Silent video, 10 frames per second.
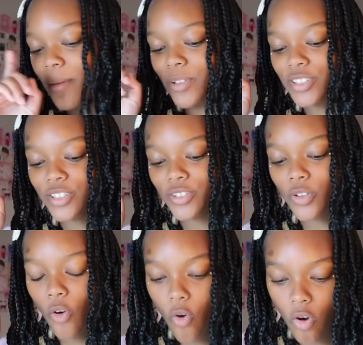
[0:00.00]
I'm gonna show
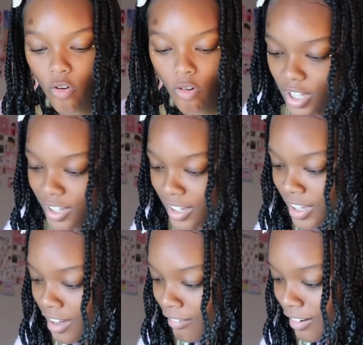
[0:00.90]
you. Oh,
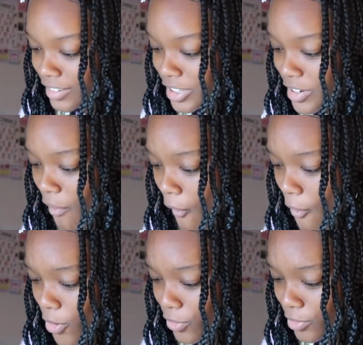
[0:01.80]

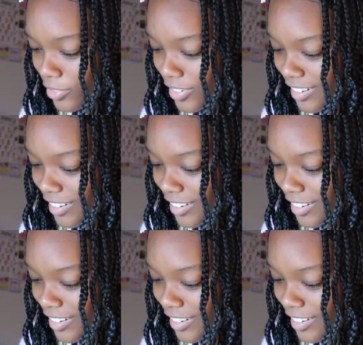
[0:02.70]
no.